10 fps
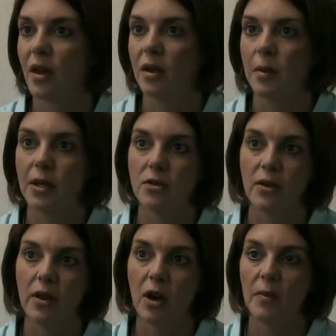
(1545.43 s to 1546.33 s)
occupational
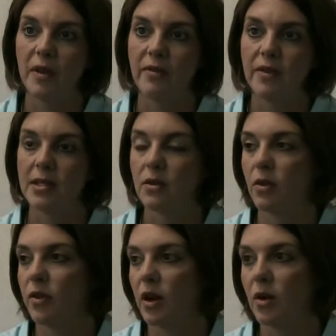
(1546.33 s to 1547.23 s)
therapy, physical
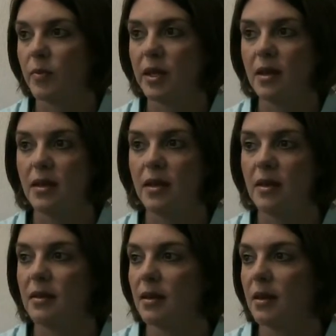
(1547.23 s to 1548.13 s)

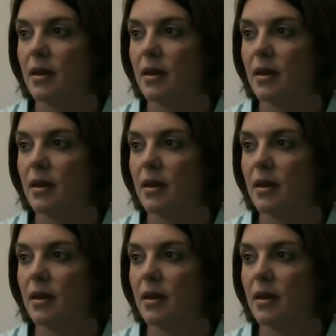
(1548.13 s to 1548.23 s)
therapy.